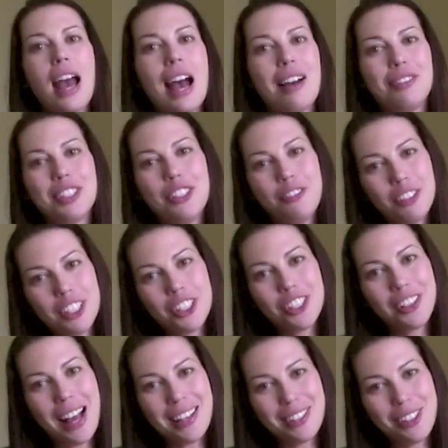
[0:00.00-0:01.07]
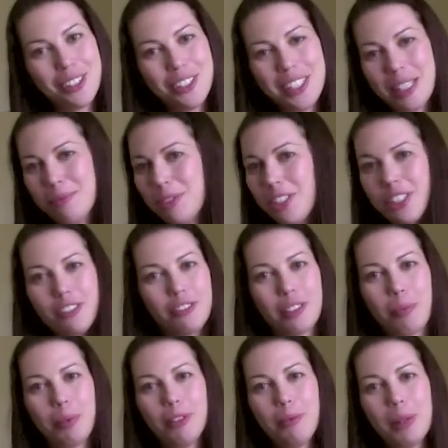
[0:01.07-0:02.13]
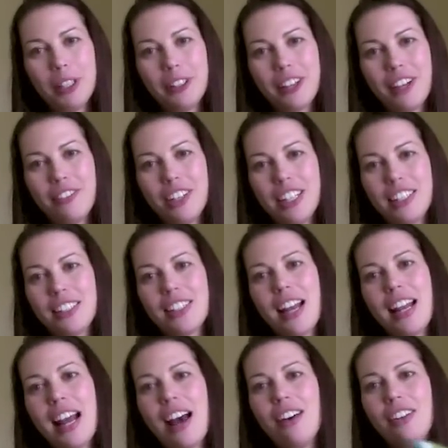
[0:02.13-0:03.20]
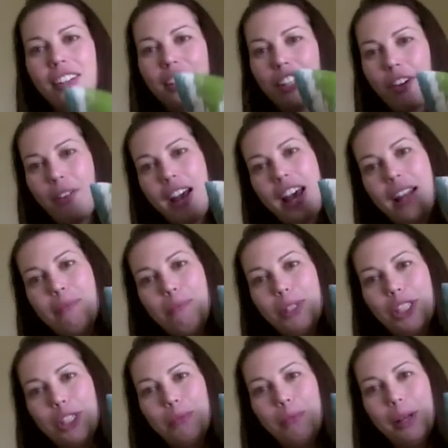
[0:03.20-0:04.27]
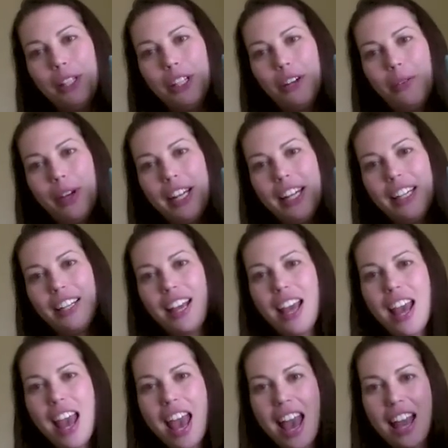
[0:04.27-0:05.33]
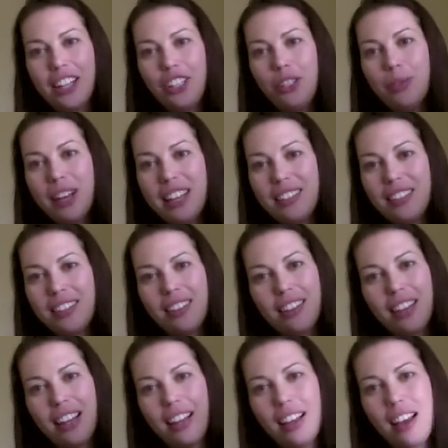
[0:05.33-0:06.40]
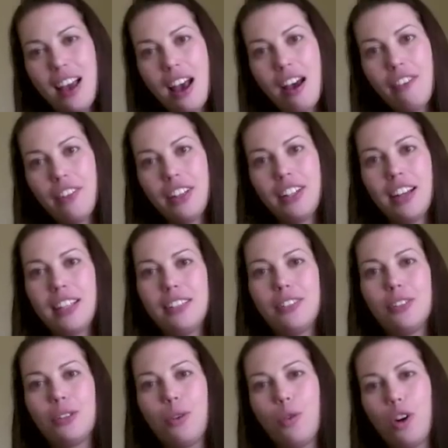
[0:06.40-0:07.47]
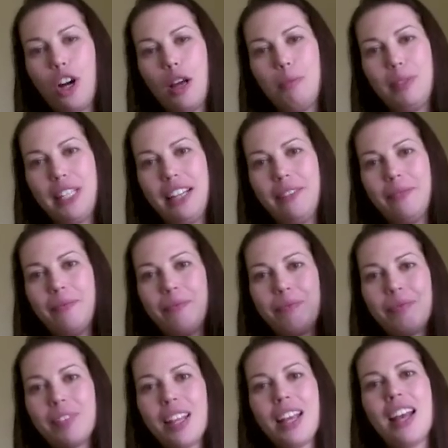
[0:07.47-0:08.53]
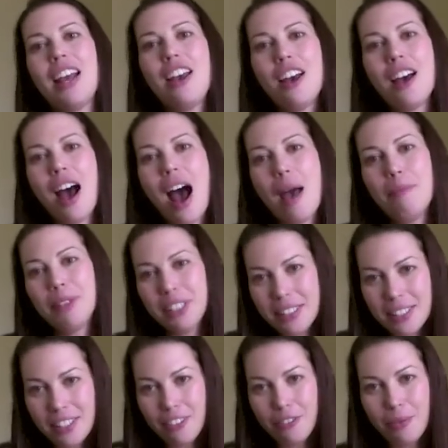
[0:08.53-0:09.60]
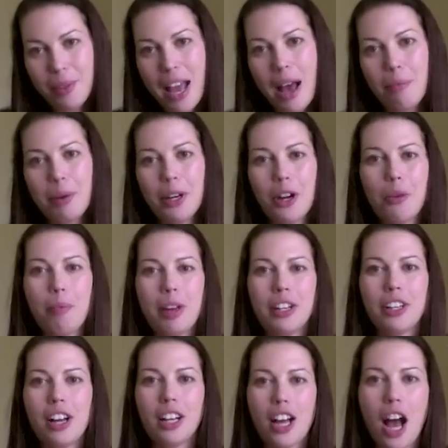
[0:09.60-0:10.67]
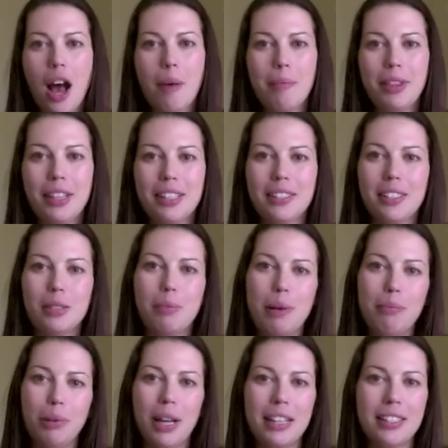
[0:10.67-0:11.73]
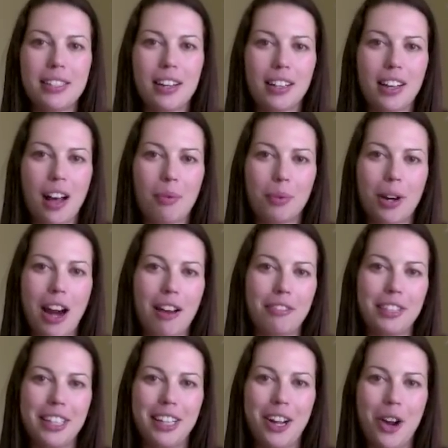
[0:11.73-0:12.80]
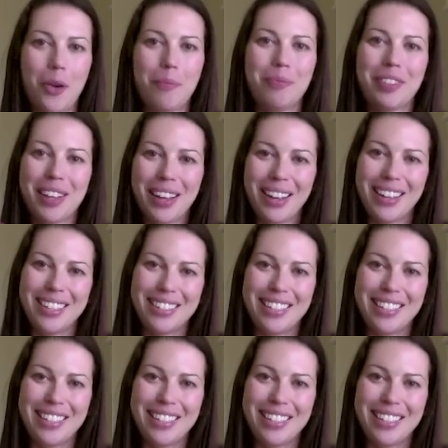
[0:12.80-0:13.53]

After you finish your last two seams, just flip your pillow cover inside out and go ahead and put your pillow in it, and you instantly have a nice decor update. I'm Melissa from TheHappierHomeMaker.com, and this has been Blinds.com Crafty at Home.